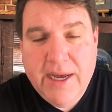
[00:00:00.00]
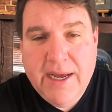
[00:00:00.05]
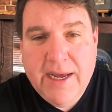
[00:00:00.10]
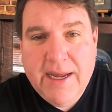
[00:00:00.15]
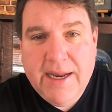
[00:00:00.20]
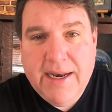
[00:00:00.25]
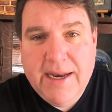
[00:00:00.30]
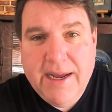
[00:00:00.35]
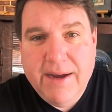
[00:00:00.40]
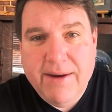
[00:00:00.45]

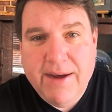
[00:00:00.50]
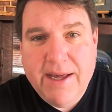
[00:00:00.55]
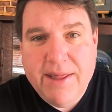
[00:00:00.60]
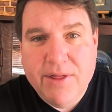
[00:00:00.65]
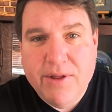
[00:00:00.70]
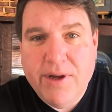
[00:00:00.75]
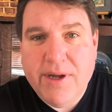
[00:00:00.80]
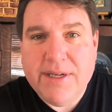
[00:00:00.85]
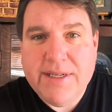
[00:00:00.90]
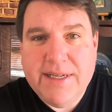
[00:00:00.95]
Now, I
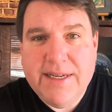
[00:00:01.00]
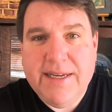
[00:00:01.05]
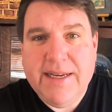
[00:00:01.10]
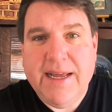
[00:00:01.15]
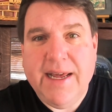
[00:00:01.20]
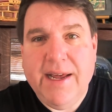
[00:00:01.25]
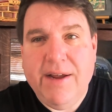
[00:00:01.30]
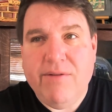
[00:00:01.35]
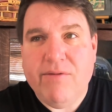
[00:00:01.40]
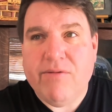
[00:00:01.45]
thought
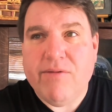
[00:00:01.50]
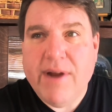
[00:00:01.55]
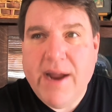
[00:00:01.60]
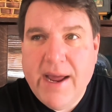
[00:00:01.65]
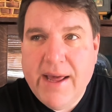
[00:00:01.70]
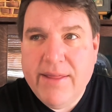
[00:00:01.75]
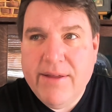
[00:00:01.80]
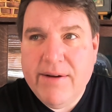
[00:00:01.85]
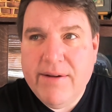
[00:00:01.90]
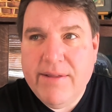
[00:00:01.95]
today,
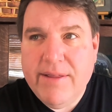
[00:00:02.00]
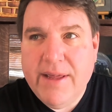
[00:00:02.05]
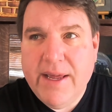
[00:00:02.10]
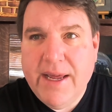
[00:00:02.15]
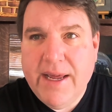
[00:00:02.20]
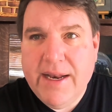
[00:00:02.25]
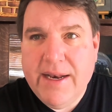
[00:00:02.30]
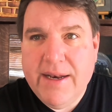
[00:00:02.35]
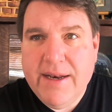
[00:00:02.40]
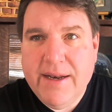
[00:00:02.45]
rather
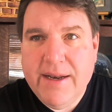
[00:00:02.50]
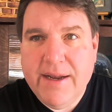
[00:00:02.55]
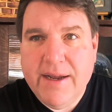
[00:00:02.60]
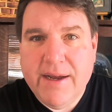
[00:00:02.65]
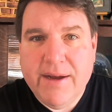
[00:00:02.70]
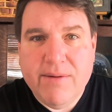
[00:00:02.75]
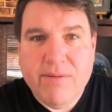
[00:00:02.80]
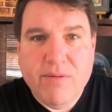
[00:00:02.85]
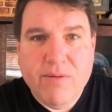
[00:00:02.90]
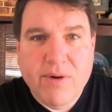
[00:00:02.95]
than
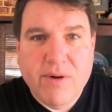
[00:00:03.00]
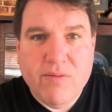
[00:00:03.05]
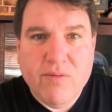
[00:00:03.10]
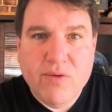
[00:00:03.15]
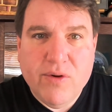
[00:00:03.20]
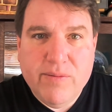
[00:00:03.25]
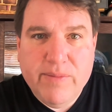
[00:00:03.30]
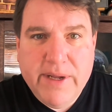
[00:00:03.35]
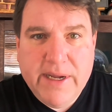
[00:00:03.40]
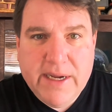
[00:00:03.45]
what
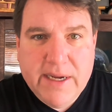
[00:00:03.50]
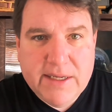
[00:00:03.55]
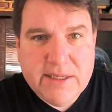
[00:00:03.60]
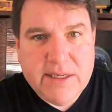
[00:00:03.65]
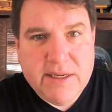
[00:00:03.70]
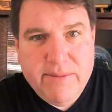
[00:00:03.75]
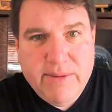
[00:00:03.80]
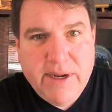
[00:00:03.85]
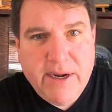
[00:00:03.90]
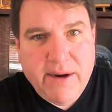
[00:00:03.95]
would be
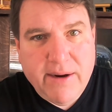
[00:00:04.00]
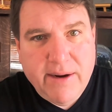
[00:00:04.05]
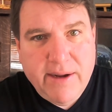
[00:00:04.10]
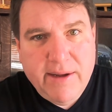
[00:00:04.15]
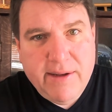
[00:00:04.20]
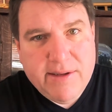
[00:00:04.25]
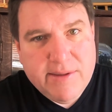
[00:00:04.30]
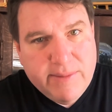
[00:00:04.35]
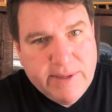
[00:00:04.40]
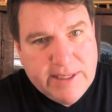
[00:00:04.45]
customary,
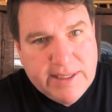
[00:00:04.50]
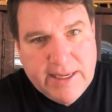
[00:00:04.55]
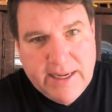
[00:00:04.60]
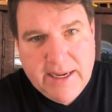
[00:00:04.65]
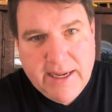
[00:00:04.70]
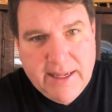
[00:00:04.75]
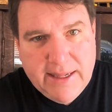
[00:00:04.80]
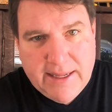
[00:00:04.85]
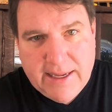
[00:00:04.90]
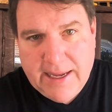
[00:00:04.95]
is me
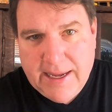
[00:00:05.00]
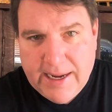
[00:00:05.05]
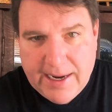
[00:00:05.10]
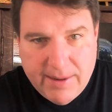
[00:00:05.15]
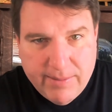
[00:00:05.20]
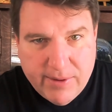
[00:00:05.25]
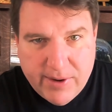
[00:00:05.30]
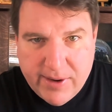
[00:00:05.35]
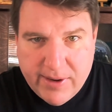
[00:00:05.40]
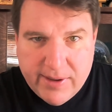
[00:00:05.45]
taking the
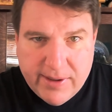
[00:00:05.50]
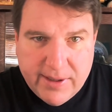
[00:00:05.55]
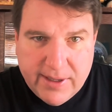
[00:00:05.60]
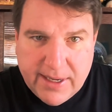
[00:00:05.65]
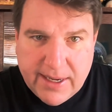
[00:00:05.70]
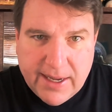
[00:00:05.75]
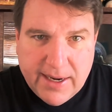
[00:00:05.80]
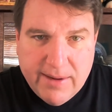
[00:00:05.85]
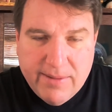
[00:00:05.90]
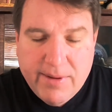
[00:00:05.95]
camera and
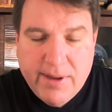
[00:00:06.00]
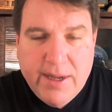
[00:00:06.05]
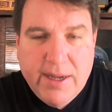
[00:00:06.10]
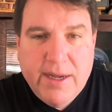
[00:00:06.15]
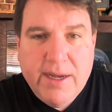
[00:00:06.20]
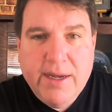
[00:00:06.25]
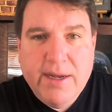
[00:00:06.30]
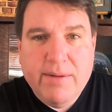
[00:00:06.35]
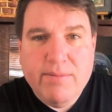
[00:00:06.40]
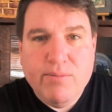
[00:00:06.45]
kind of
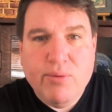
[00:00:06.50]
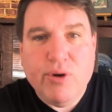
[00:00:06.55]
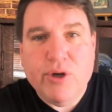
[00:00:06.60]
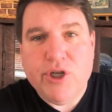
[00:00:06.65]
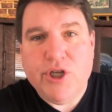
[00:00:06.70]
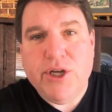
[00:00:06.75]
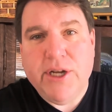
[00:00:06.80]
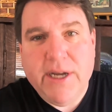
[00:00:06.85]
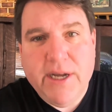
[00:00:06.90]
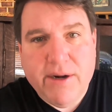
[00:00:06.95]

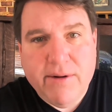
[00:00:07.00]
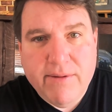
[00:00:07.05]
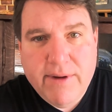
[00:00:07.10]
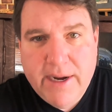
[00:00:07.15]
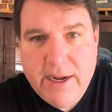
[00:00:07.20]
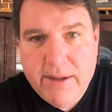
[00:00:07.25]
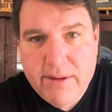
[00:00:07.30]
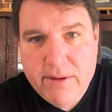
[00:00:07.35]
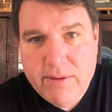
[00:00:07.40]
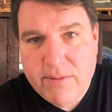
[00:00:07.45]
pushing it
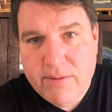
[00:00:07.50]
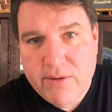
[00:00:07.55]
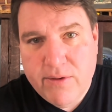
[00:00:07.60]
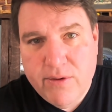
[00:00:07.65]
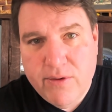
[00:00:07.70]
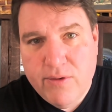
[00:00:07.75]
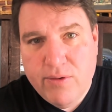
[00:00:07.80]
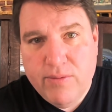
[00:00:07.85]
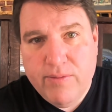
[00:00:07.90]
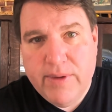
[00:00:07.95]
around the
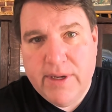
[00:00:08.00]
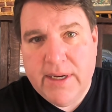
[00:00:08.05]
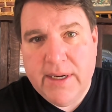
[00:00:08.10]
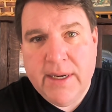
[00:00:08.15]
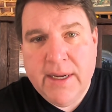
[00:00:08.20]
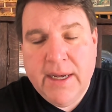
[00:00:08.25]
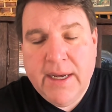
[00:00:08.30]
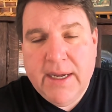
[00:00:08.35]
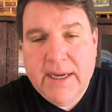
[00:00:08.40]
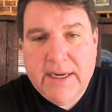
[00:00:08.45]
room and
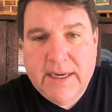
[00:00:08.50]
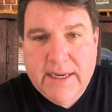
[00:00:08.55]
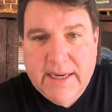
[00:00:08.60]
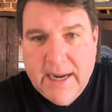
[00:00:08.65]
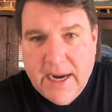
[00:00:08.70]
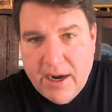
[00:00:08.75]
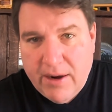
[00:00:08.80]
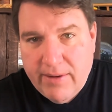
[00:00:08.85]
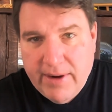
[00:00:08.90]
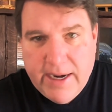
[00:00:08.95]

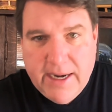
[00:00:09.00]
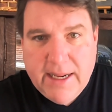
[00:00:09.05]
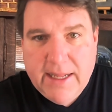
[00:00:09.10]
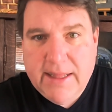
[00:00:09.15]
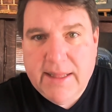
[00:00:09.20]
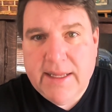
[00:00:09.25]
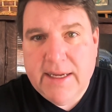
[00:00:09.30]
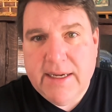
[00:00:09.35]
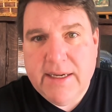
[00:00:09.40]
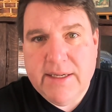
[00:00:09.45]
narrating
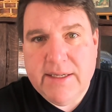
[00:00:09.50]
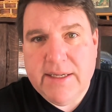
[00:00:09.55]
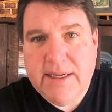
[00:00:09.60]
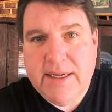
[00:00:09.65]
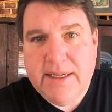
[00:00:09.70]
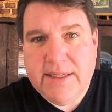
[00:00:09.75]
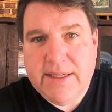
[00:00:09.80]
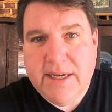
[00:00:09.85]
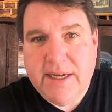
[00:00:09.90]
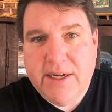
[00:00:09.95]
things
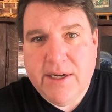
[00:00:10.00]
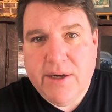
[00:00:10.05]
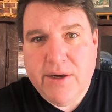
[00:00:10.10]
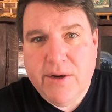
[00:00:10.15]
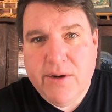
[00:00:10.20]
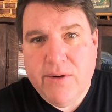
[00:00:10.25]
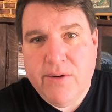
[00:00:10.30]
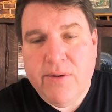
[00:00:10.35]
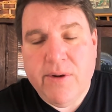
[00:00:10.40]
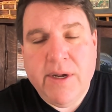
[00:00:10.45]
as I
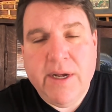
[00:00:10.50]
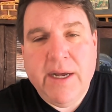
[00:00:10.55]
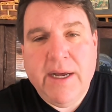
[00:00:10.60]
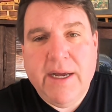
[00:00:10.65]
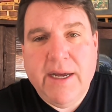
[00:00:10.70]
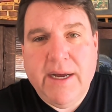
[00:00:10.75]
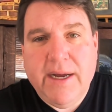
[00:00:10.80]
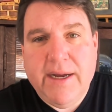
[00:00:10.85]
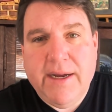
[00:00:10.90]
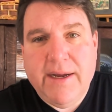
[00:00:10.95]
go,
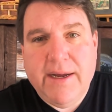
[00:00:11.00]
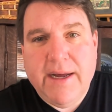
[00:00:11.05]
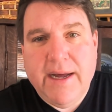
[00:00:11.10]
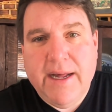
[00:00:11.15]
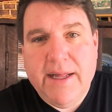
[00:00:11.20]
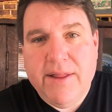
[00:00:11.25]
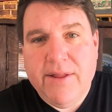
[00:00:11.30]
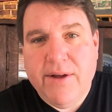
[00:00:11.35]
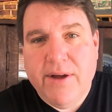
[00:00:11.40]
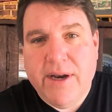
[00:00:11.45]
I
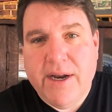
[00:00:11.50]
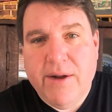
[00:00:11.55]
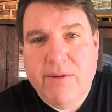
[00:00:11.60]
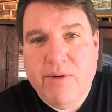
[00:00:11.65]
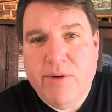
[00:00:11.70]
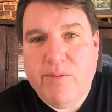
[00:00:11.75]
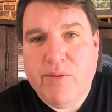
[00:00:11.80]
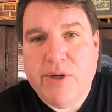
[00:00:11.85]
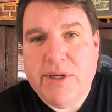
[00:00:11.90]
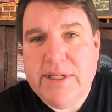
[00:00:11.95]
thought I
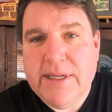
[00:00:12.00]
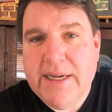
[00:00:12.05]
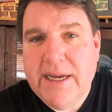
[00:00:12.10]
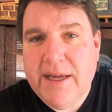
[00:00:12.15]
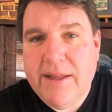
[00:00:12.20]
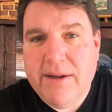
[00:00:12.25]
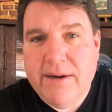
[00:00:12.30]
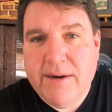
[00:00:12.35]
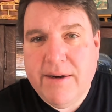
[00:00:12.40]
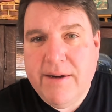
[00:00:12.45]
would put
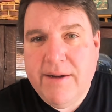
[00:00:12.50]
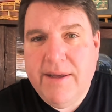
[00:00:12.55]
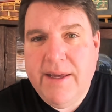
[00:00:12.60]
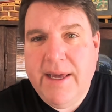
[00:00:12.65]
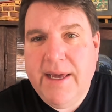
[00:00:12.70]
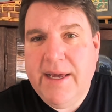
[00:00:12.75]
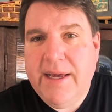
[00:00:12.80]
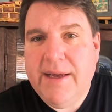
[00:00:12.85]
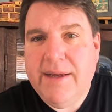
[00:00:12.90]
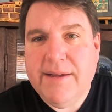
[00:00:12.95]
together
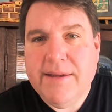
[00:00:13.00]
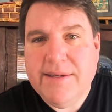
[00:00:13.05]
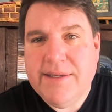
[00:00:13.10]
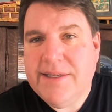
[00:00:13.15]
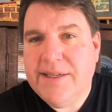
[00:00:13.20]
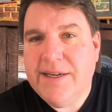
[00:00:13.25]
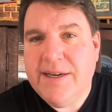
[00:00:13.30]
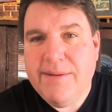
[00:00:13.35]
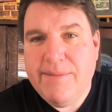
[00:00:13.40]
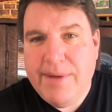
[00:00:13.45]
a
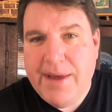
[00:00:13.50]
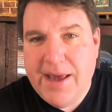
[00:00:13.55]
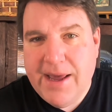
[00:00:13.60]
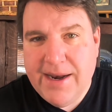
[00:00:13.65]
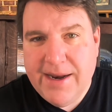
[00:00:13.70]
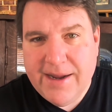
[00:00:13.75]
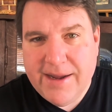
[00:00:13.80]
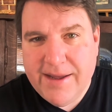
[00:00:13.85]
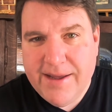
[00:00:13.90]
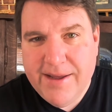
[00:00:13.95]

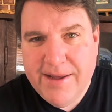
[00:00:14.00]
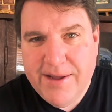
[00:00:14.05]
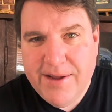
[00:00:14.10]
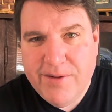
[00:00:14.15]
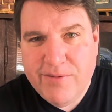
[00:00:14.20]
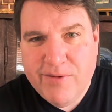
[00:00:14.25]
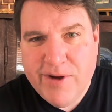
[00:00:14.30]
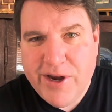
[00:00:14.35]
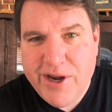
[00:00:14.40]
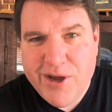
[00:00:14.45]
cinematic
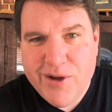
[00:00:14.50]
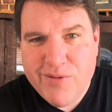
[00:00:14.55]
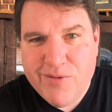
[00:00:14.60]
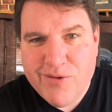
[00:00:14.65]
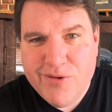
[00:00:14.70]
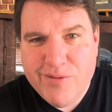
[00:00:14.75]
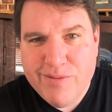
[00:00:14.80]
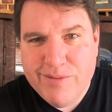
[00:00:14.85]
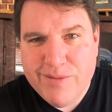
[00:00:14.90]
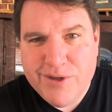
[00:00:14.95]
radio
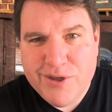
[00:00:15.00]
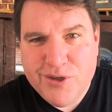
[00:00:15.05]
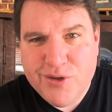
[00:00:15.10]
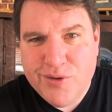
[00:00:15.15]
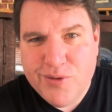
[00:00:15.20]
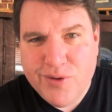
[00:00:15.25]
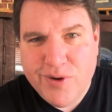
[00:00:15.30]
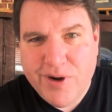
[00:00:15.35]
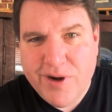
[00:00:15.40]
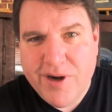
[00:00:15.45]
room
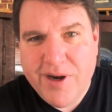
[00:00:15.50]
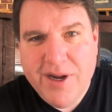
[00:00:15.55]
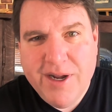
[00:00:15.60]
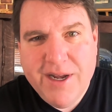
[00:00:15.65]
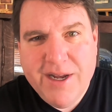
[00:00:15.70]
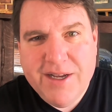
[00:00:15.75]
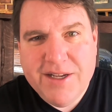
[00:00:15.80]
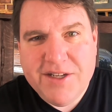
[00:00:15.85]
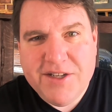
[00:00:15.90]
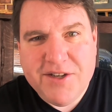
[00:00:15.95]
tour.
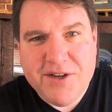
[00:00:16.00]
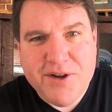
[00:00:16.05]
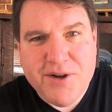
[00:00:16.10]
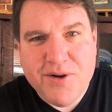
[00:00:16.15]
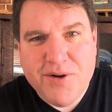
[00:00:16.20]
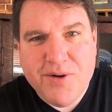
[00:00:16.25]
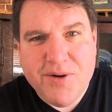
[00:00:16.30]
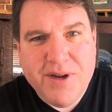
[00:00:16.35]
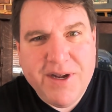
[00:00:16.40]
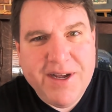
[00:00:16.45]

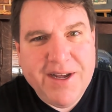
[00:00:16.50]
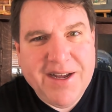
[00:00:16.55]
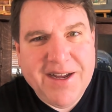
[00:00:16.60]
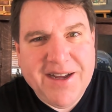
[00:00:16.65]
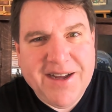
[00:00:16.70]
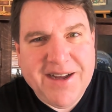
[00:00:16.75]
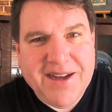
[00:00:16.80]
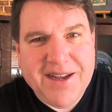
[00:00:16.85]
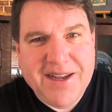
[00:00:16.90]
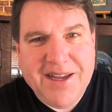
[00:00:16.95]
So
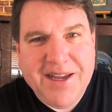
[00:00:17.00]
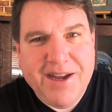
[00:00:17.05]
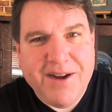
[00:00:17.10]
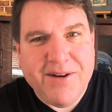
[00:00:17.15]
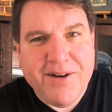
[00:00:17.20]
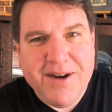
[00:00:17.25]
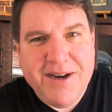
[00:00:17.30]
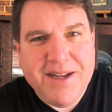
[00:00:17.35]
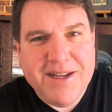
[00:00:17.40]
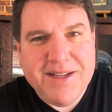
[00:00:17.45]

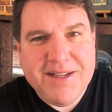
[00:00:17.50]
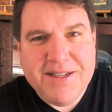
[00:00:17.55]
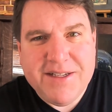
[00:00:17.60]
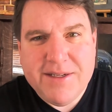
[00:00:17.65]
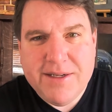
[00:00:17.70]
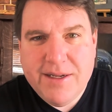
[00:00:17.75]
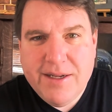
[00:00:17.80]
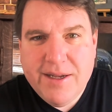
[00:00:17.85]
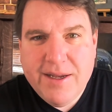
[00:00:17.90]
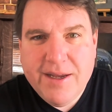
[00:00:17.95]
here it
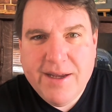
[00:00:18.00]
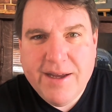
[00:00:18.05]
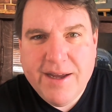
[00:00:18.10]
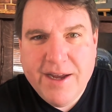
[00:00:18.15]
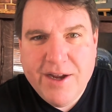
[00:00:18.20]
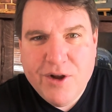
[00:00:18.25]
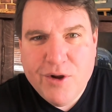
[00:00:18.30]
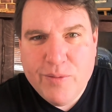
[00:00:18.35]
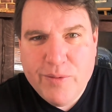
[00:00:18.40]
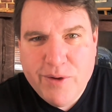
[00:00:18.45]
is. I
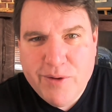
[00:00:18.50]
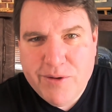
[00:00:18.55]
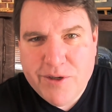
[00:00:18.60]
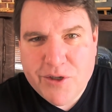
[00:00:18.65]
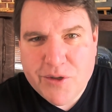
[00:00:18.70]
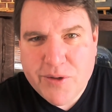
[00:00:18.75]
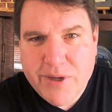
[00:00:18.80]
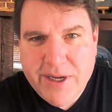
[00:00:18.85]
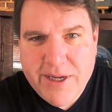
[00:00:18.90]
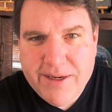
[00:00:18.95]
hope you
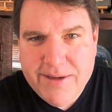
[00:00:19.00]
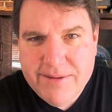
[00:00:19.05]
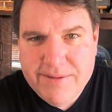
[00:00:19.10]
enjoy it.